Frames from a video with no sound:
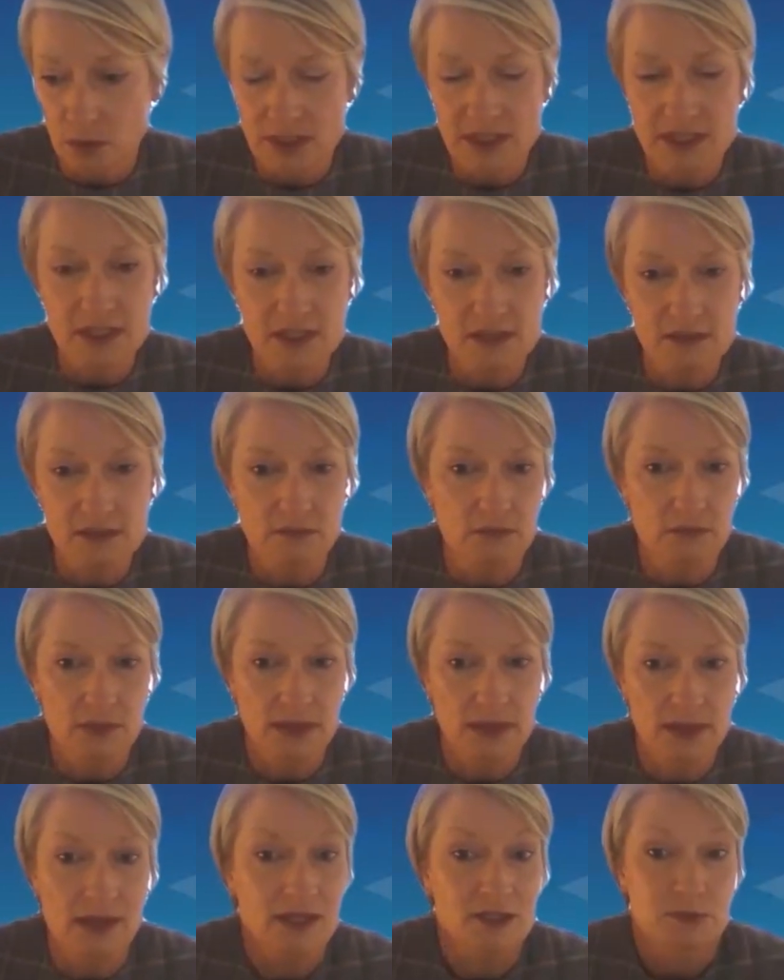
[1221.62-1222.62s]
is
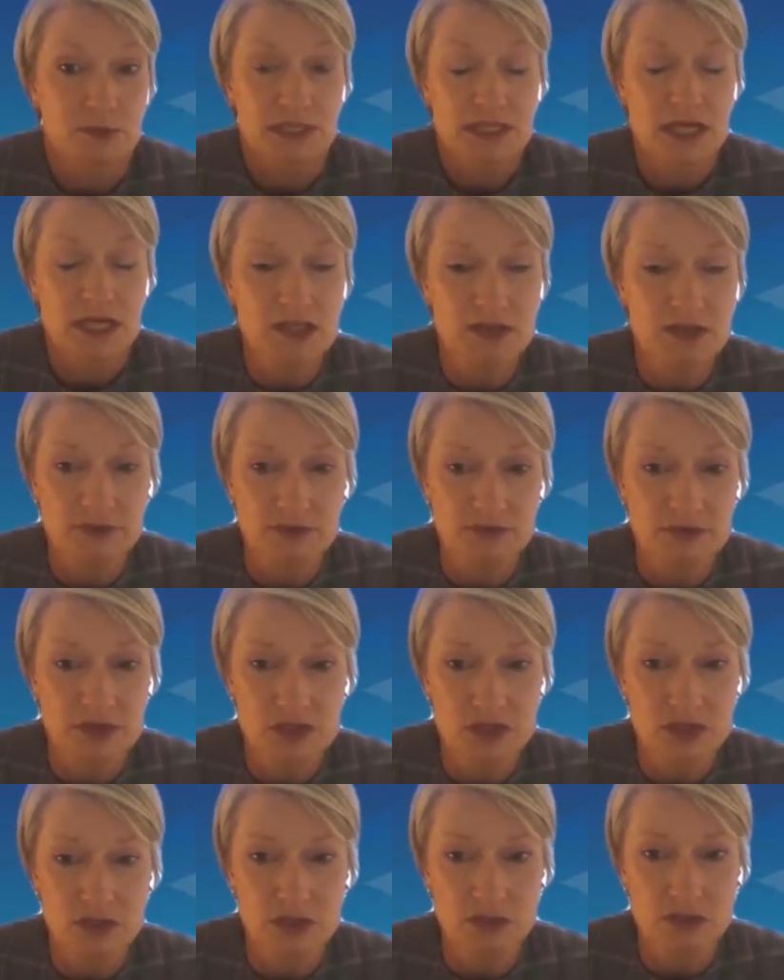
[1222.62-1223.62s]
the expectation for
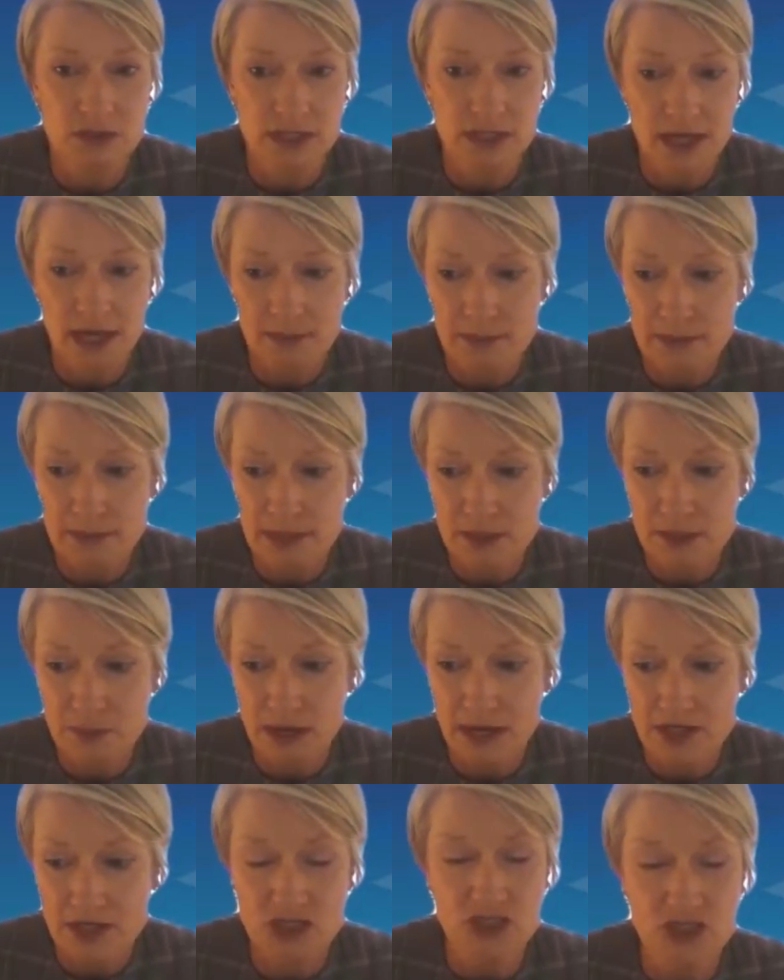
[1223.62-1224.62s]
visual acuity gain in these
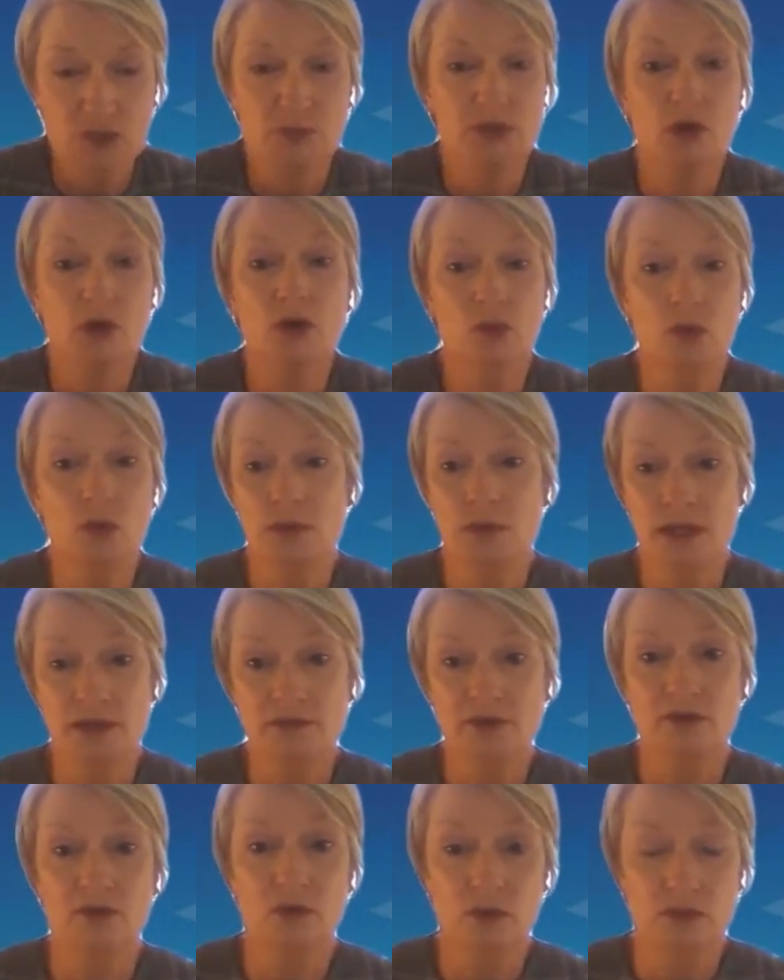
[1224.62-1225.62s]
patients beyond what we'd
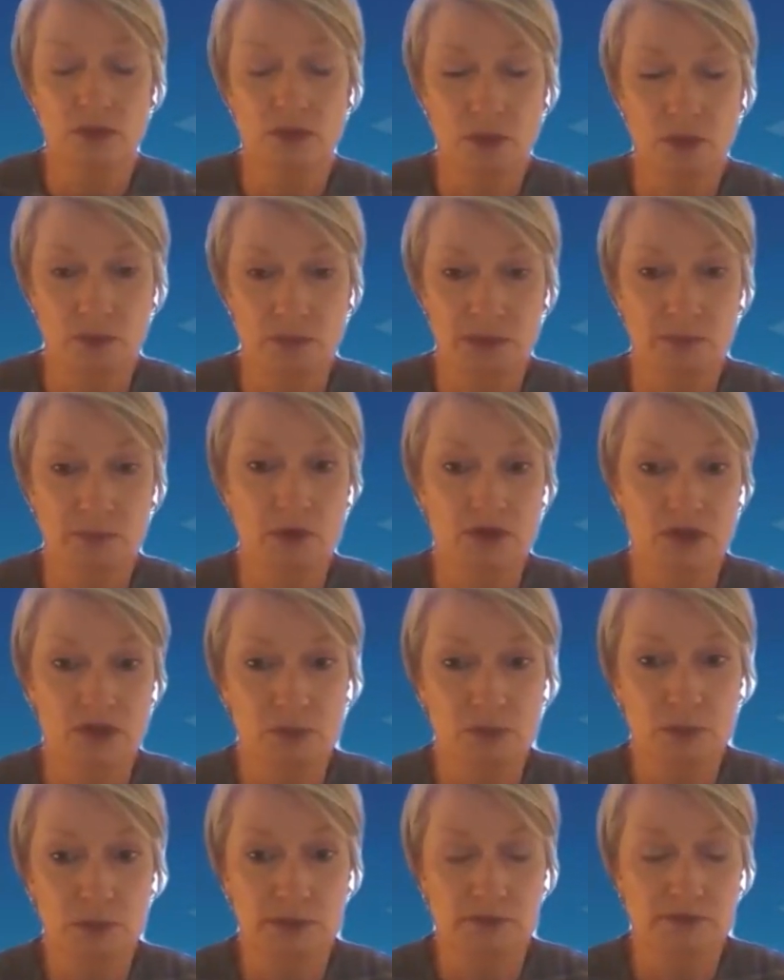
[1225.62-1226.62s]
ever thought that would be
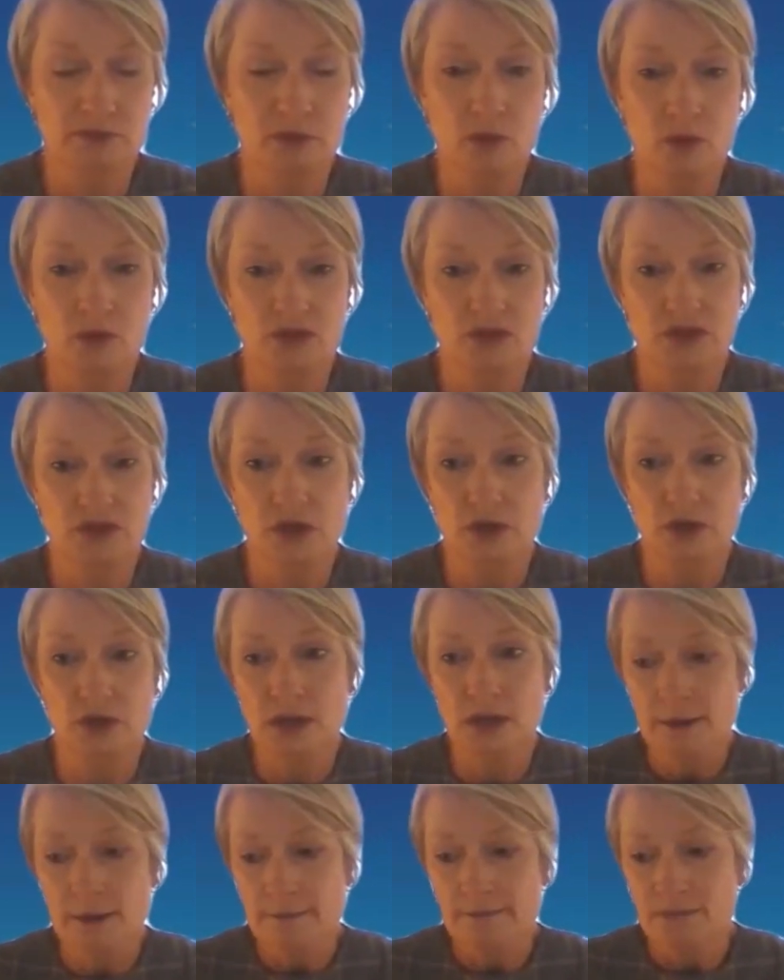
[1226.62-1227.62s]
possible before. So
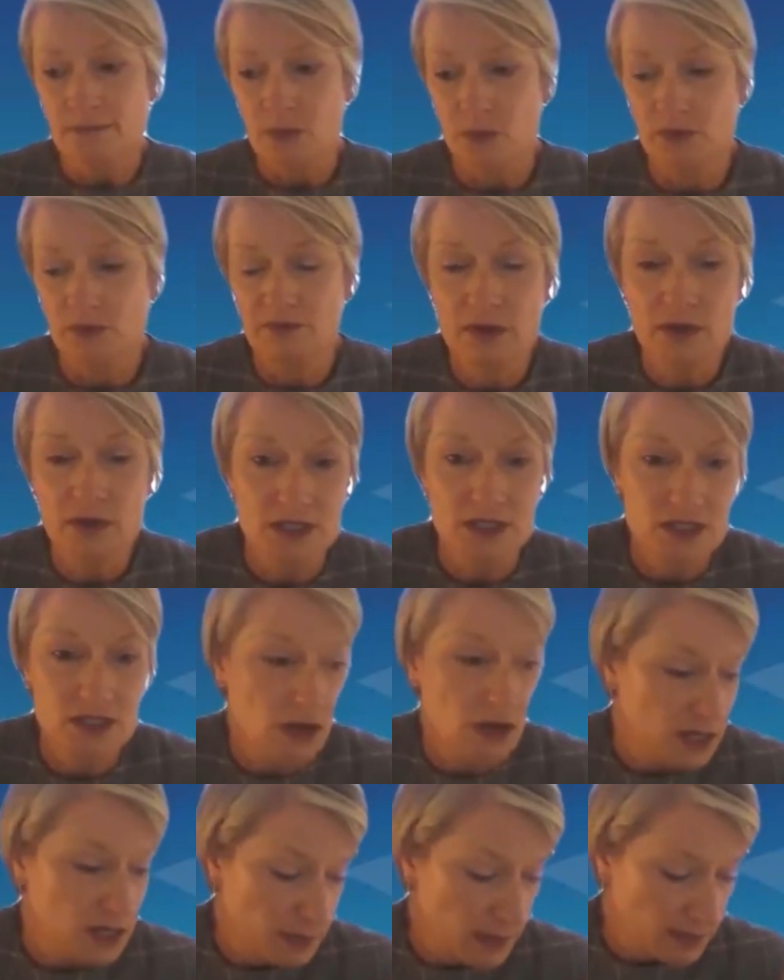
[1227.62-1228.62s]
we're very
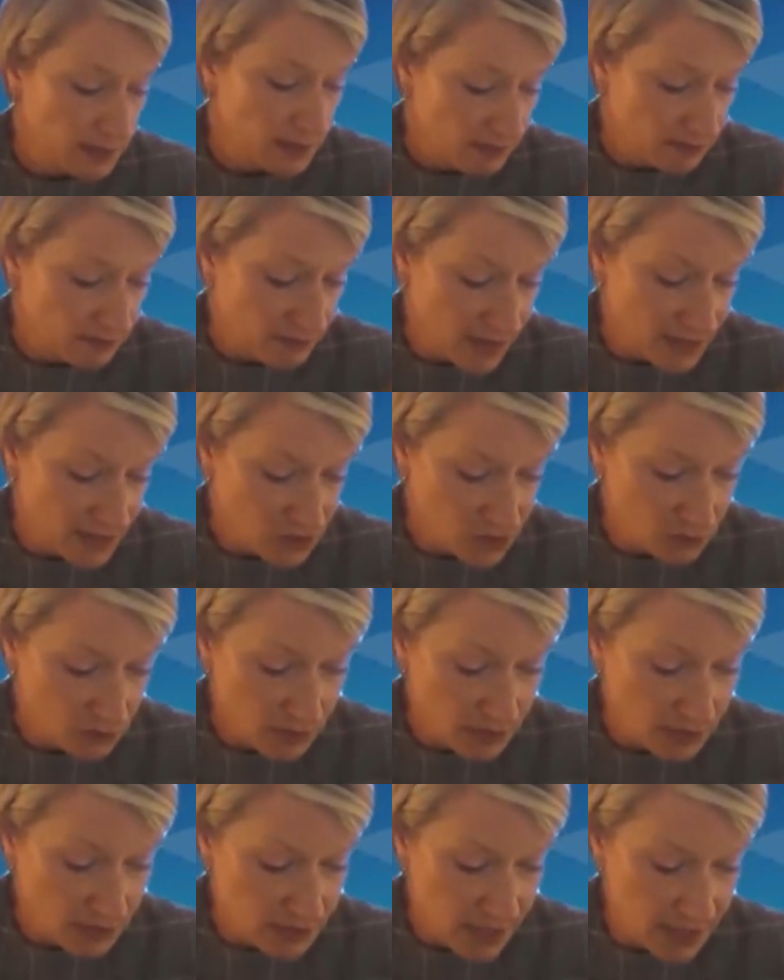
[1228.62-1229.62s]
excited about that phase
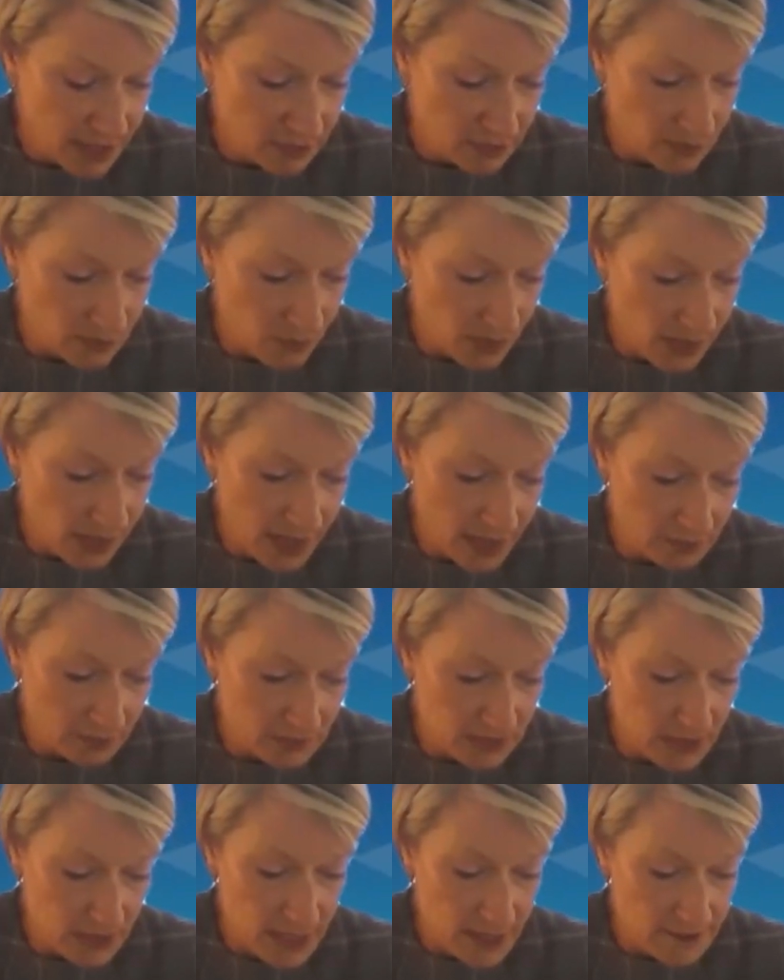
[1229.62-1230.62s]
2b data in wet
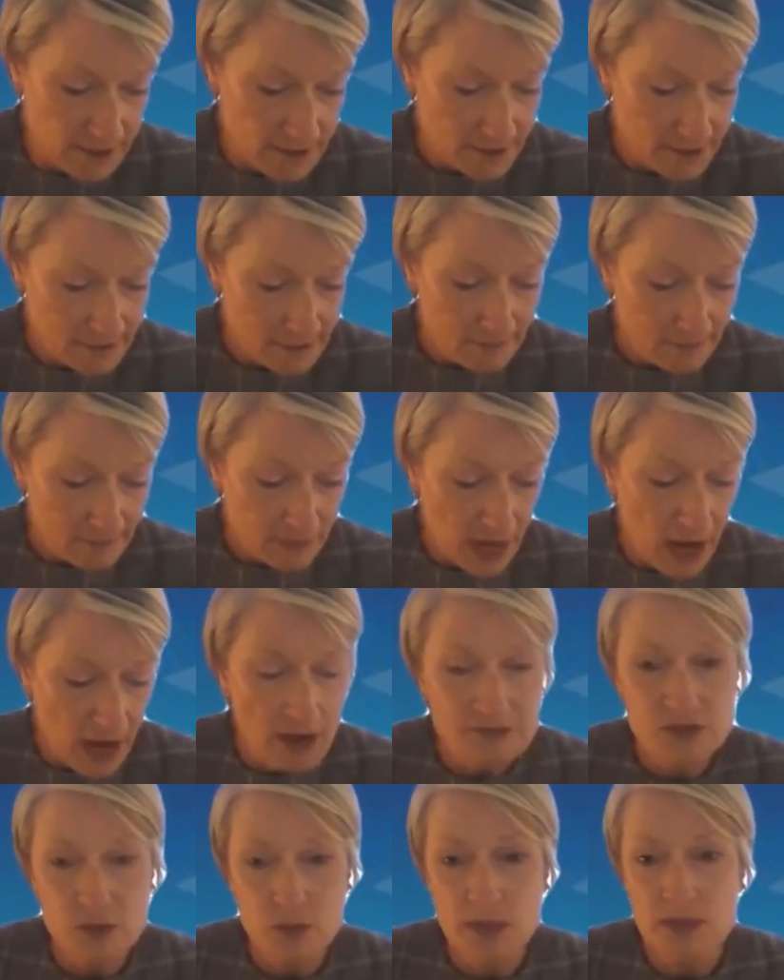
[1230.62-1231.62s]
AMD.
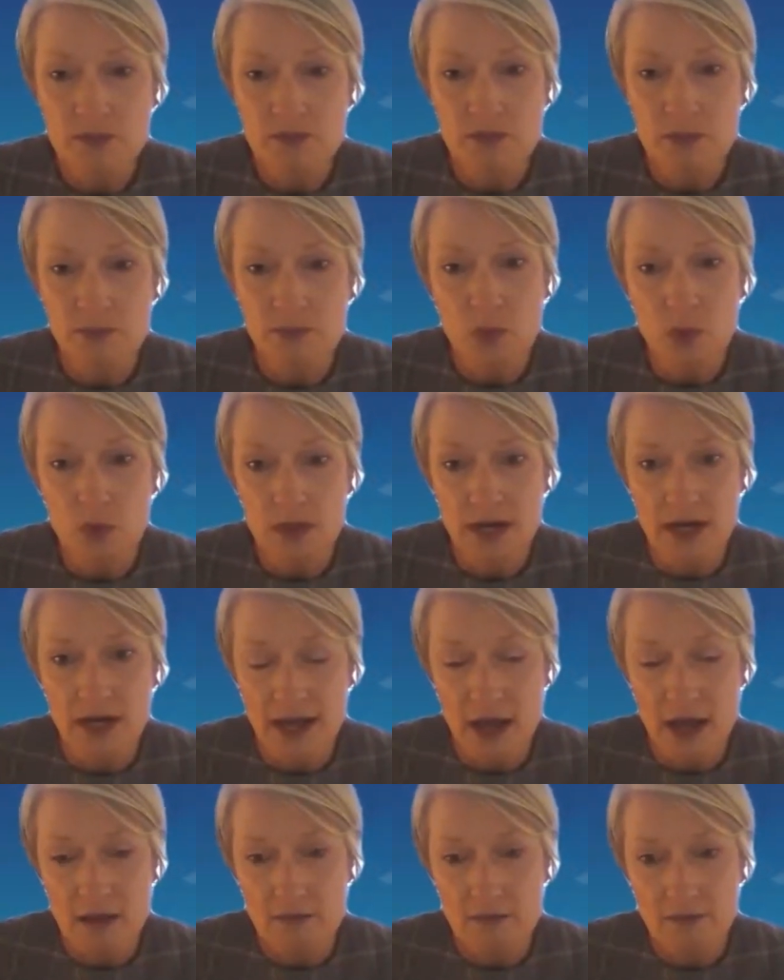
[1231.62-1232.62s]
After we reported
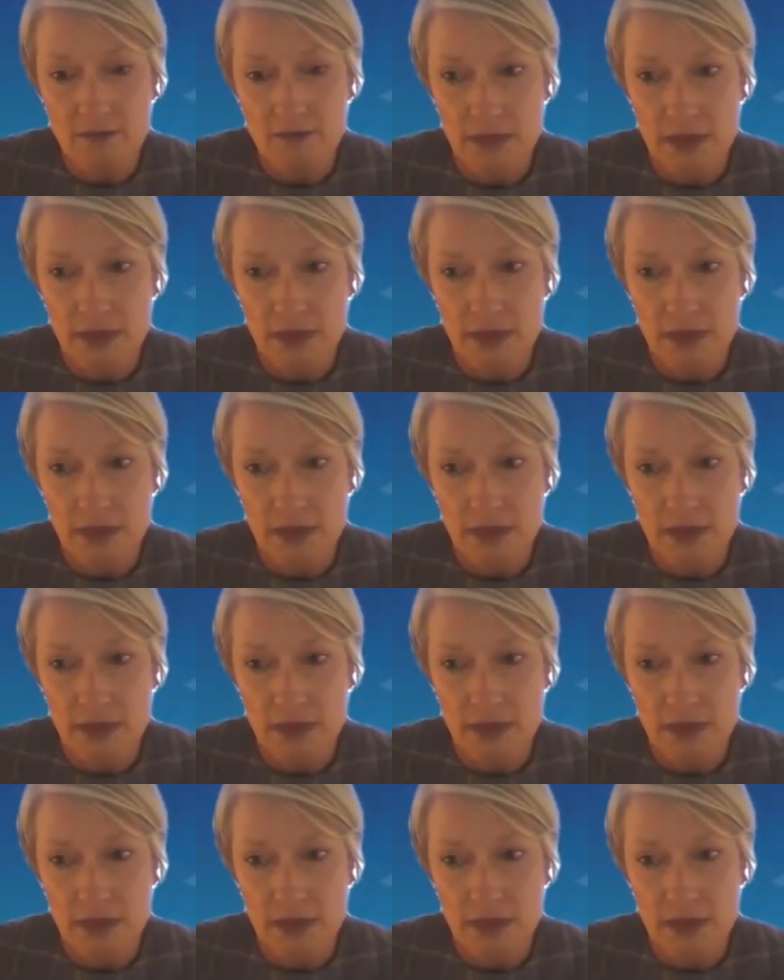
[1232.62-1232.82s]
out